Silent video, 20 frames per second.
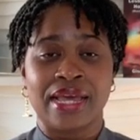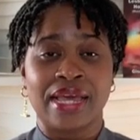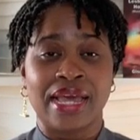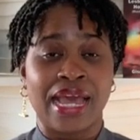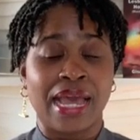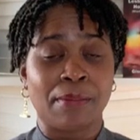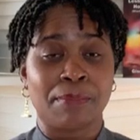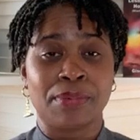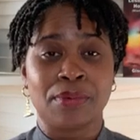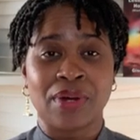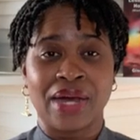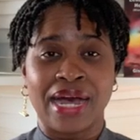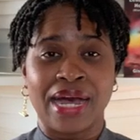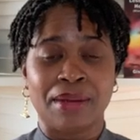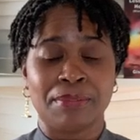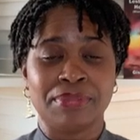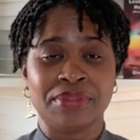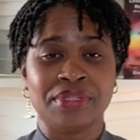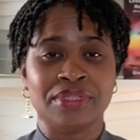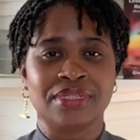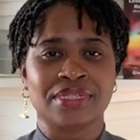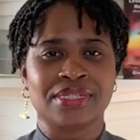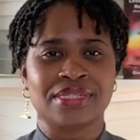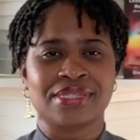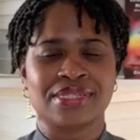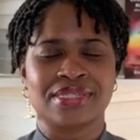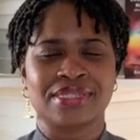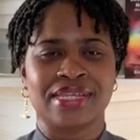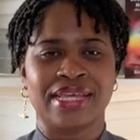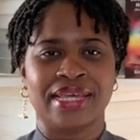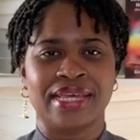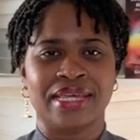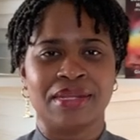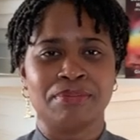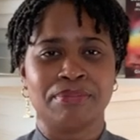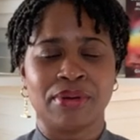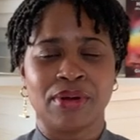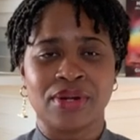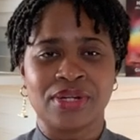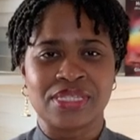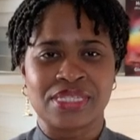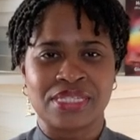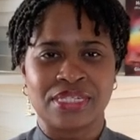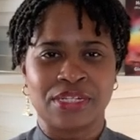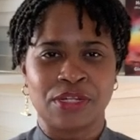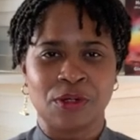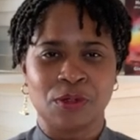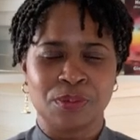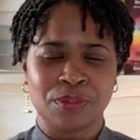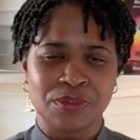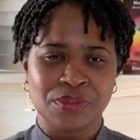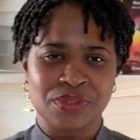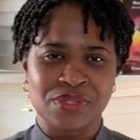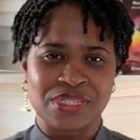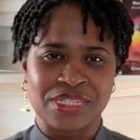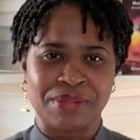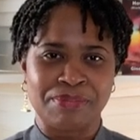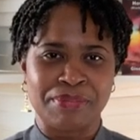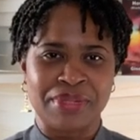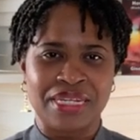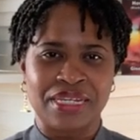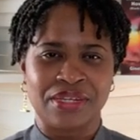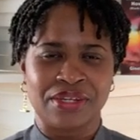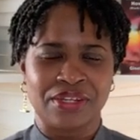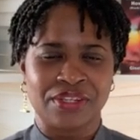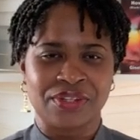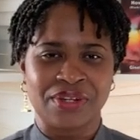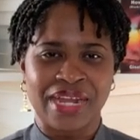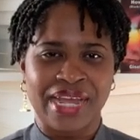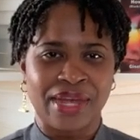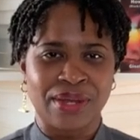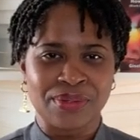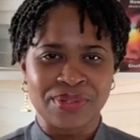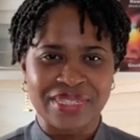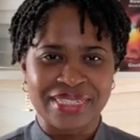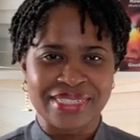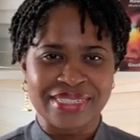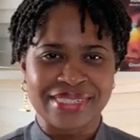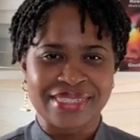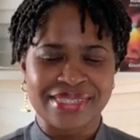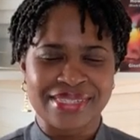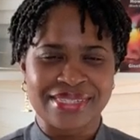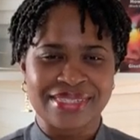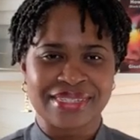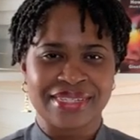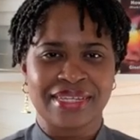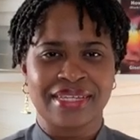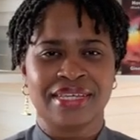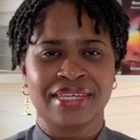Apple iBooks and Barnes and Nobles and many other outlets.